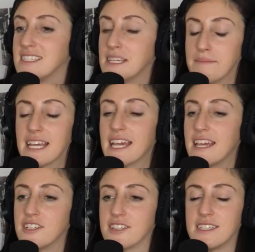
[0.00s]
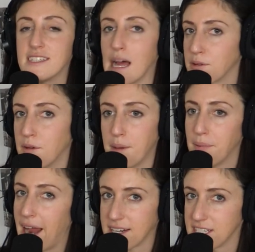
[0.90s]
It seems like he just stopped going to
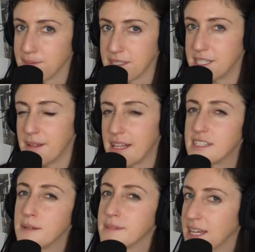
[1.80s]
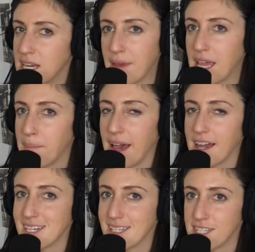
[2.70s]
practice once he realized he wasn't going to make it
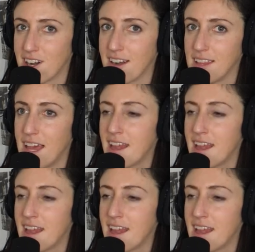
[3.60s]
back onto the starting